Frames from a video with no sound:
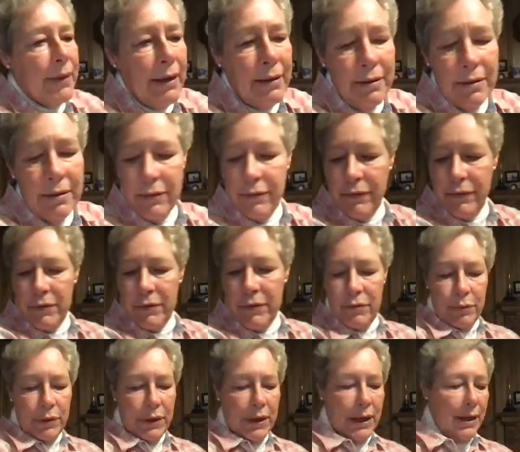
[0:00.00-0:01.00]
it's the
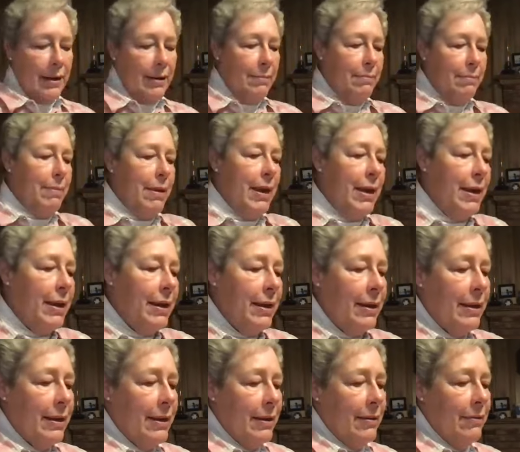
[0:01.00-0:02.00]
first weekend in
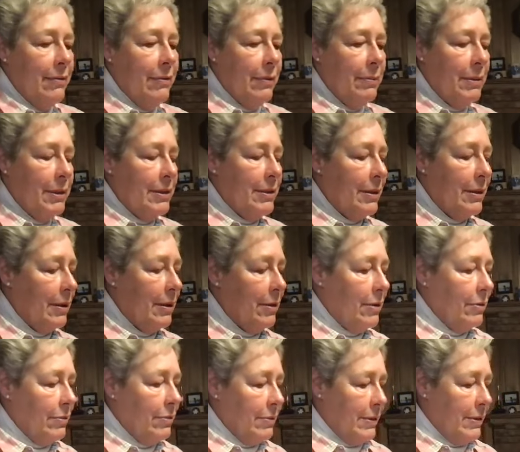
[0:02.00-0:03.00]
may let me tell
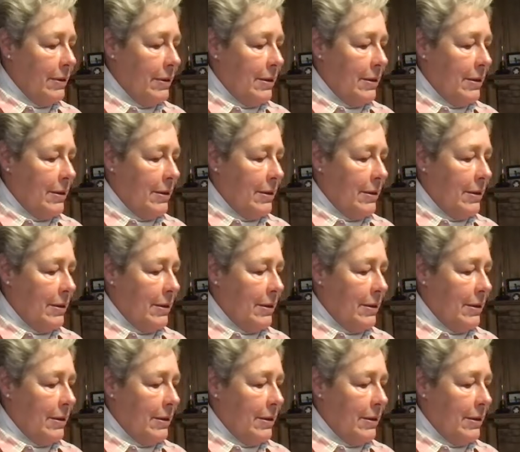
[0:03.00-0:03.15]
you